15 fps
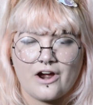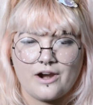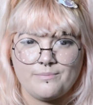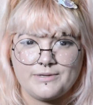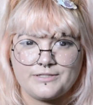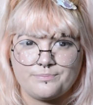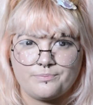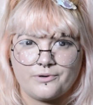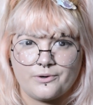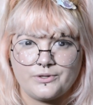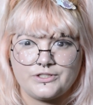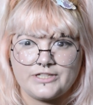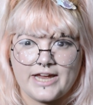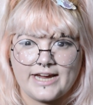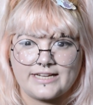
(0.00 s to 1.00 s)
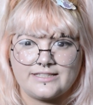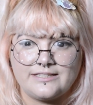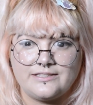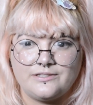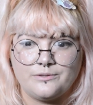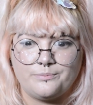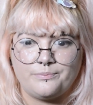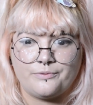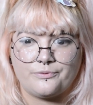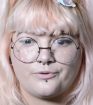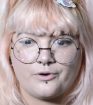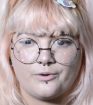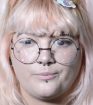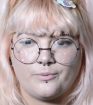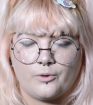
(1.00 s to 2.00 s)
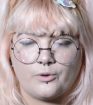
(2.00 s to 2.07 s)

ARMY's project to perform